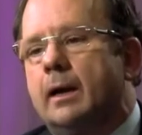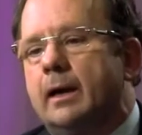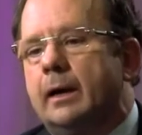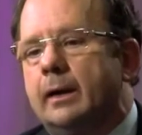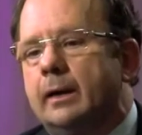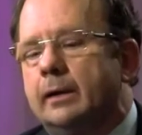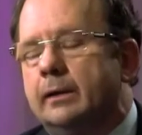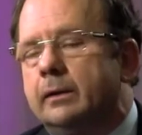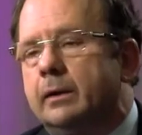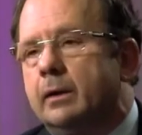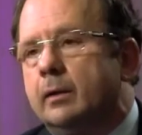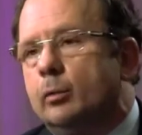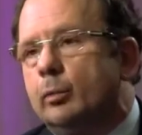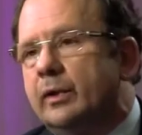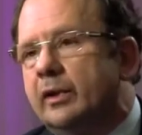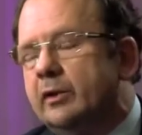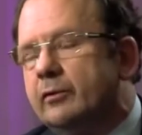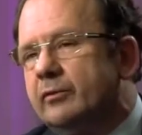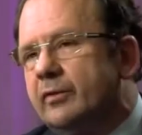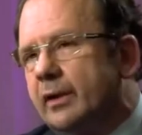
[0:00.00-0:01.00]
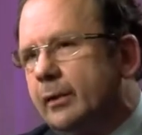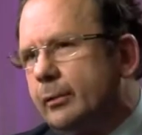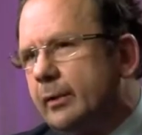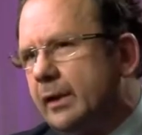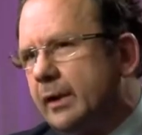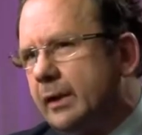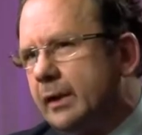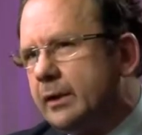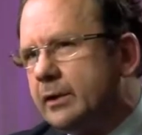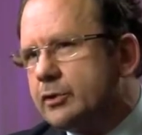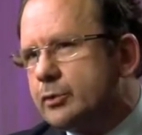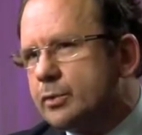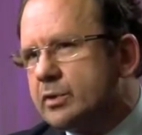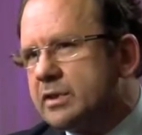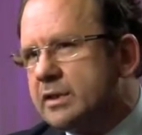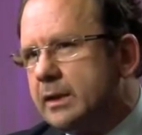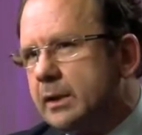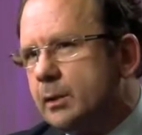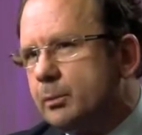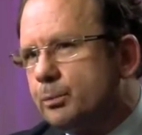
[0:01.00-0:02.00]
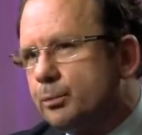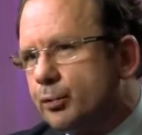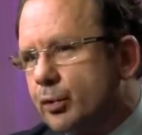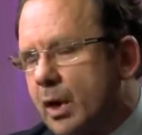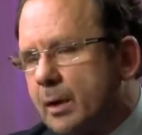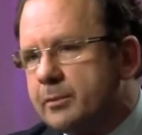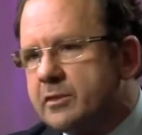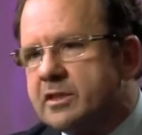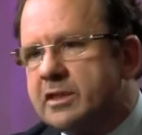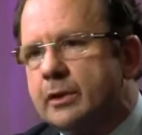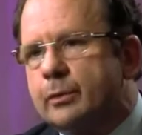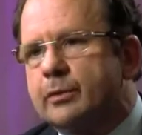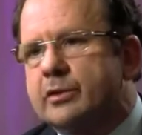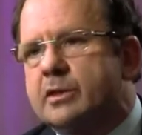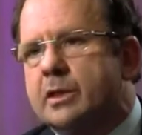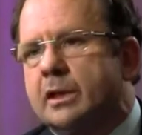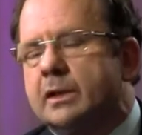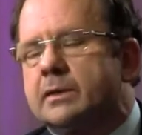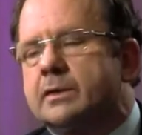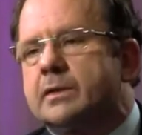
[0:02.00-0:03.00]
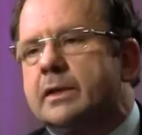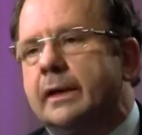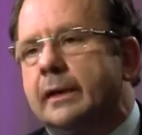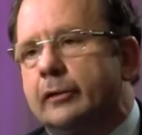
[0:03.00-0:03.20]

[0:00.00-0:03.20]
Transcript: and with very interesting, promising results.